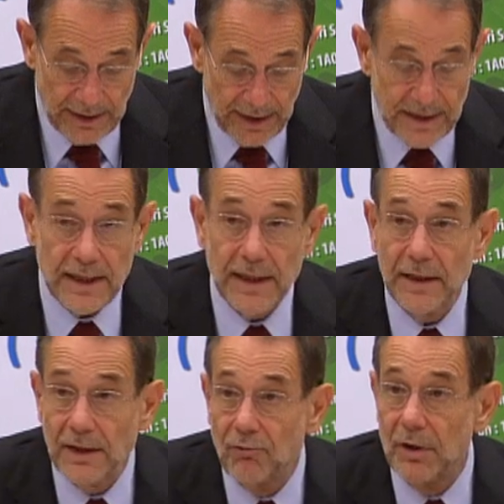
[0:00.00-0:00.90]
that
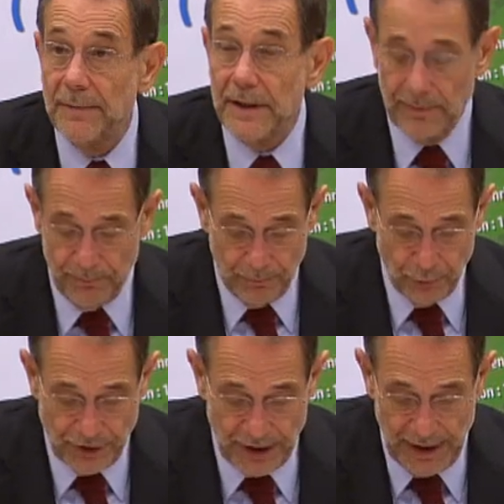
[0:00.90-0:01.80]
it will be
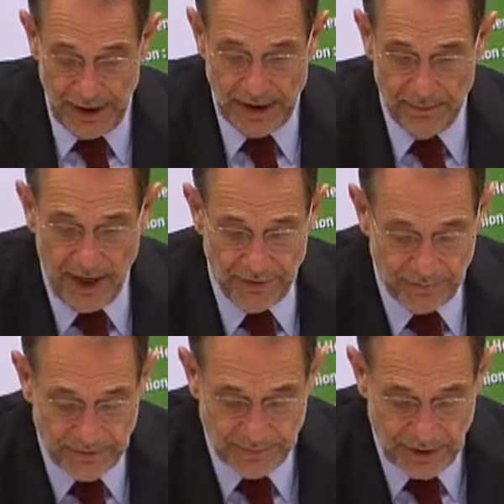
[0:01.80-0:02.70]
put in the month
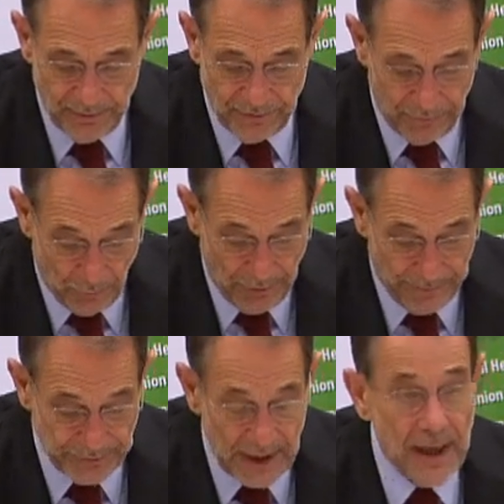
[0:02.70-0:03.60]
of September 4.
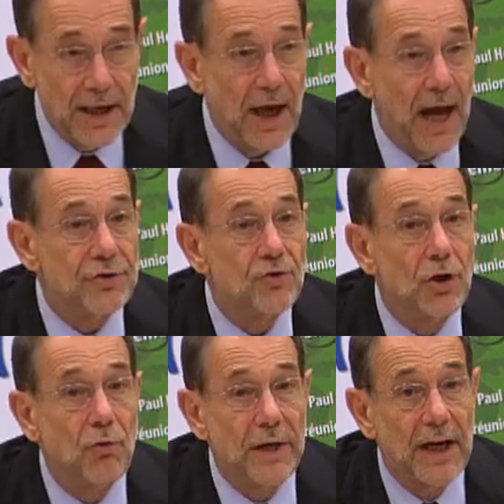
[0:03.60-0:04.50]
As you
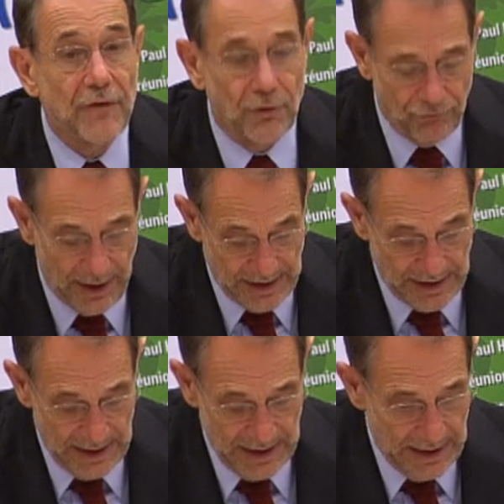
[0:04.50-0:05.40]
know, we have already
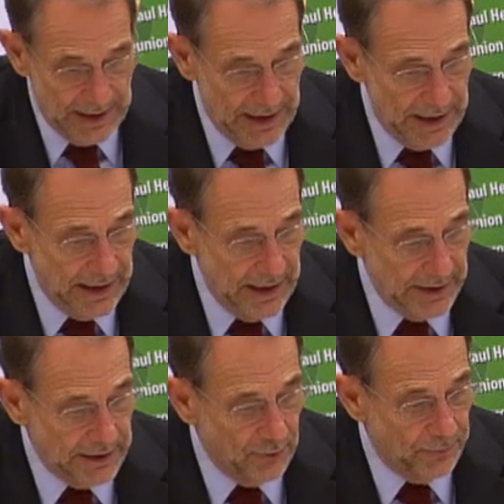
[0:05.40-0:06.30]

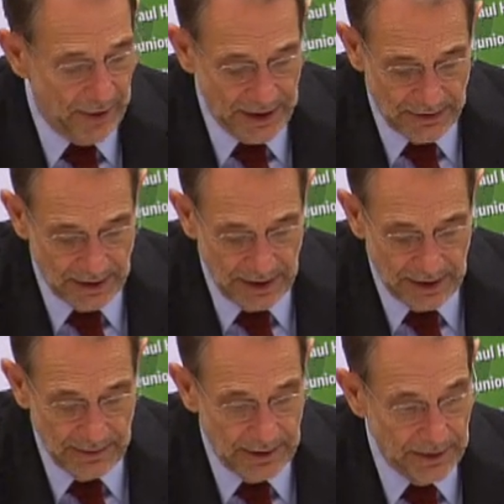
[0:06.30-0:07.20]
the
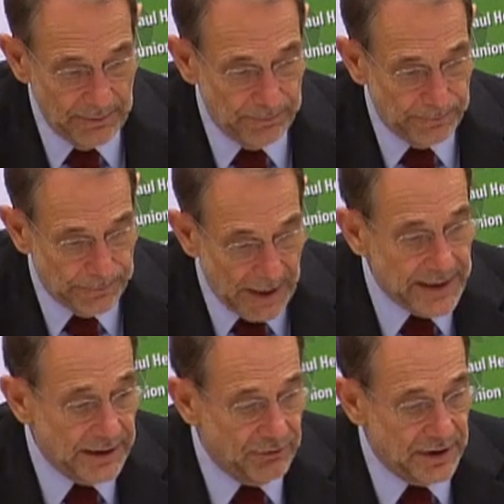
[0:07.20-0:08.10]
operational
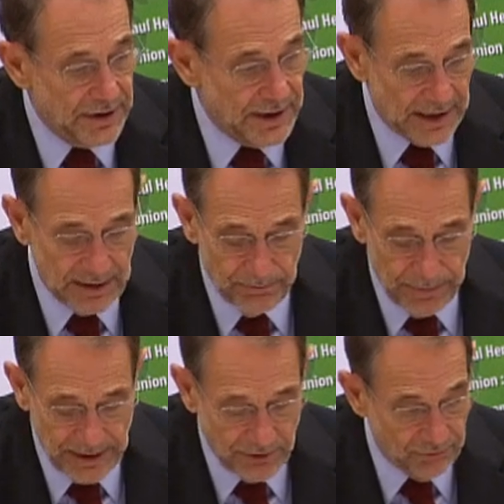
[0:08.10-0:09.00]
planning, which is taking
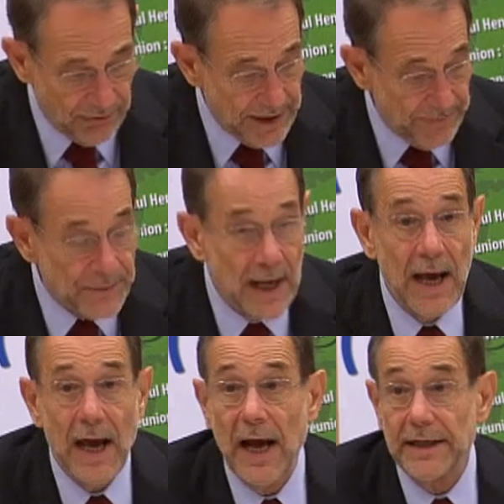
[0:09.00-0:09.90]
place already
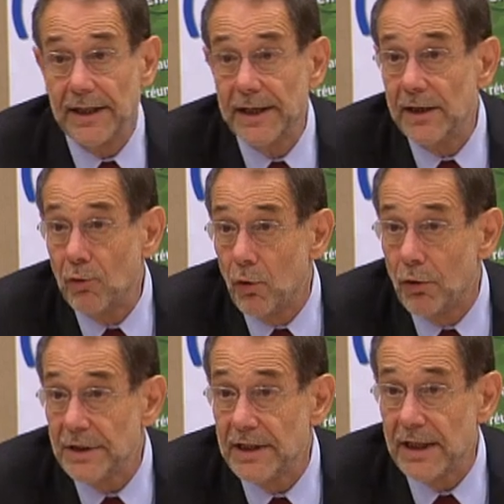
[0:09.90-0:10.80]
at the
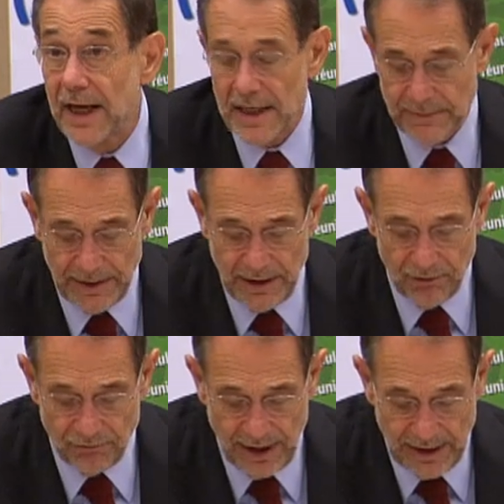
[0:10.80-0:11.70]
headquarters that has been
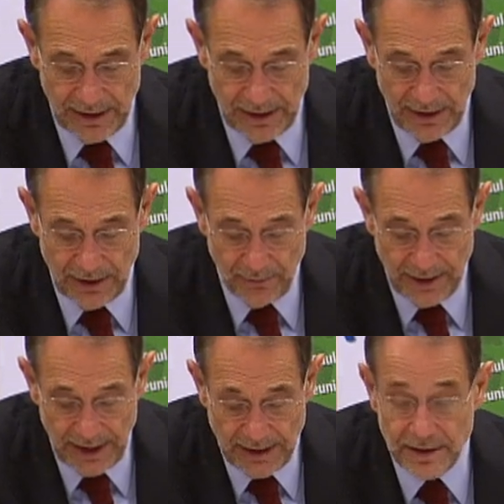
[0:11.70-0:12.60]
already
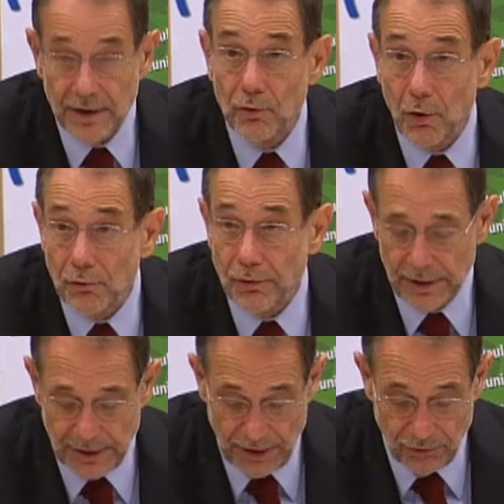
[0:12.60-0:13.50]
nominated in Norwood
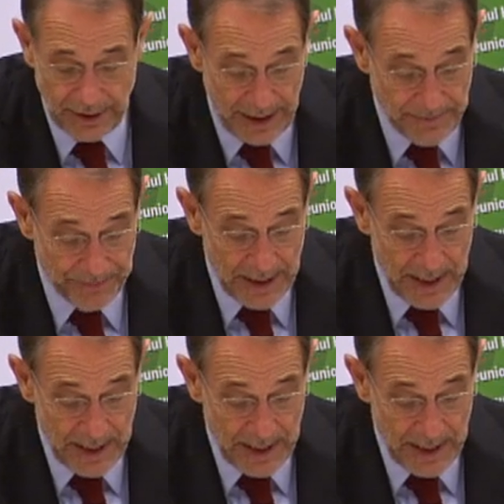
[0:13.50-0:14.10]
in the UK